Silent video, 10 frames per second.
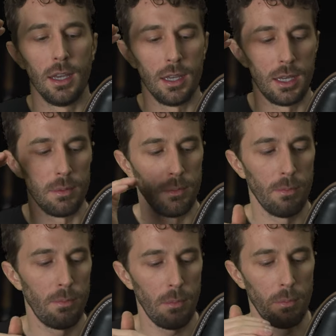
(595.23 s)
a
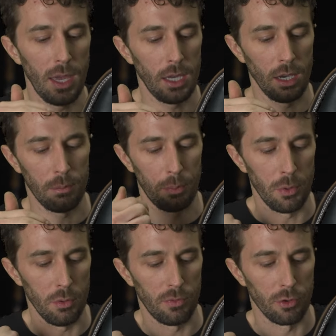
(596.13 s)
makeup
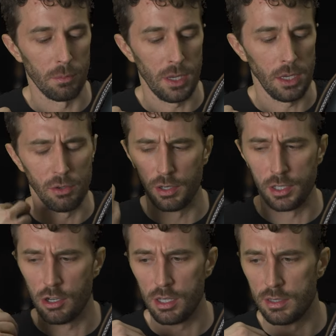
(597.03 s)
boot for me or
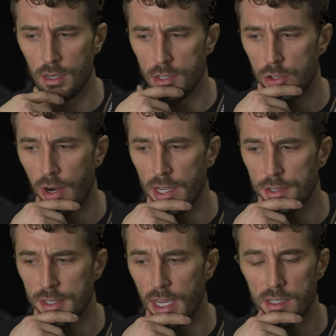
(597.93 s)
a, a, a trial
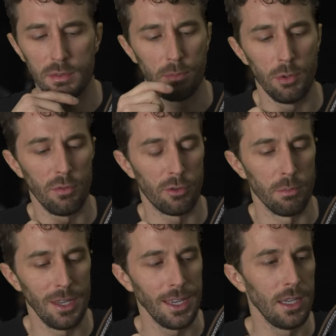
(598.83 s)
size boot for
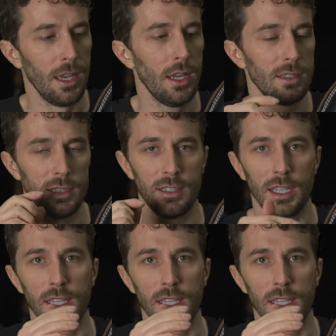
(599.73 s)
me to, to